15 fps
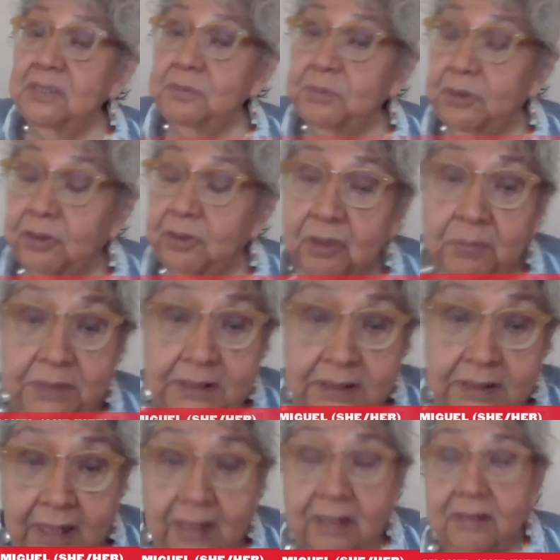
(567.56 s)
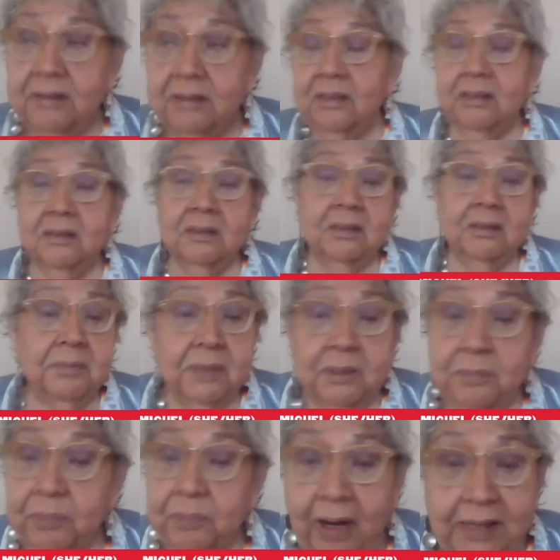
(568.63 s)
is Muriel Miguel,
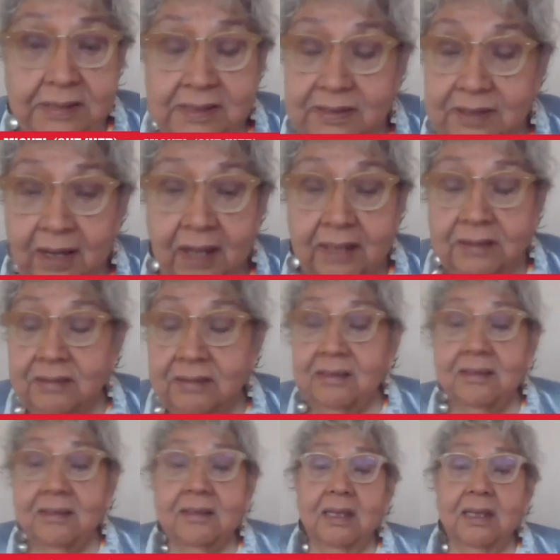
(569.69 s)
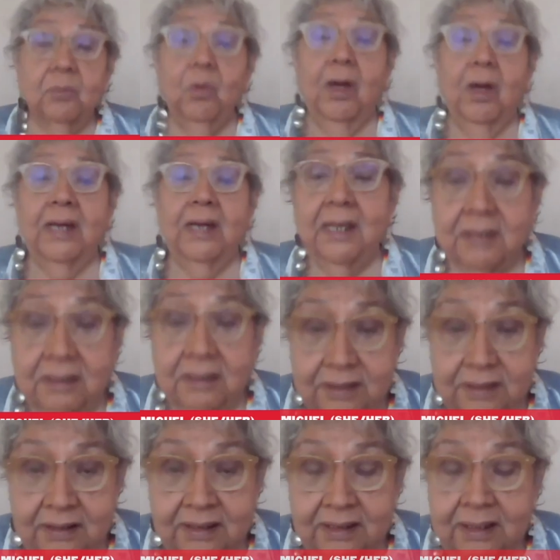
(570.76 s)
Bright Sun, and Waga
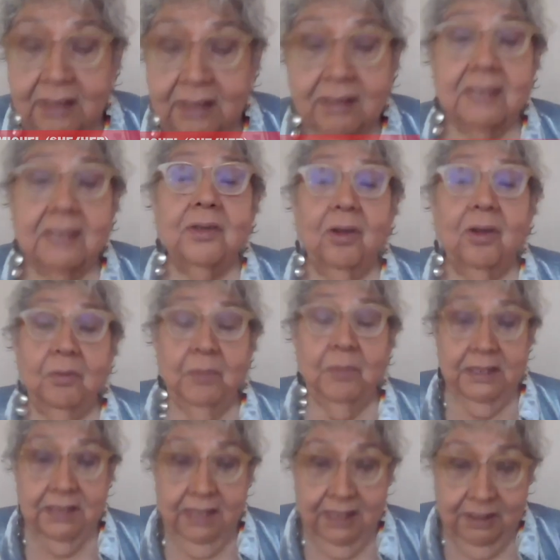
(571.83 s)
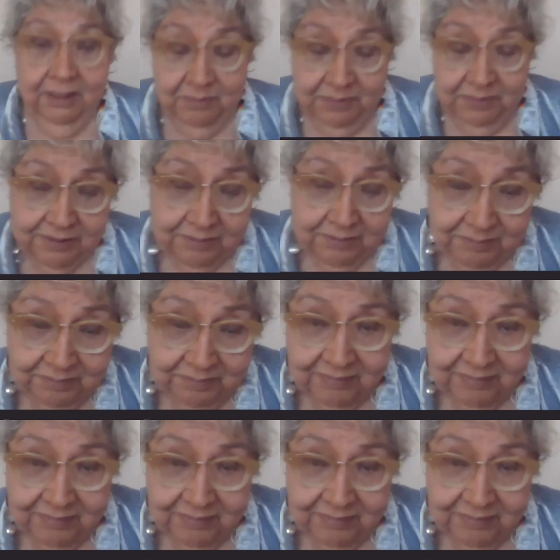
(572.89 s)
Nadili. That's all my names.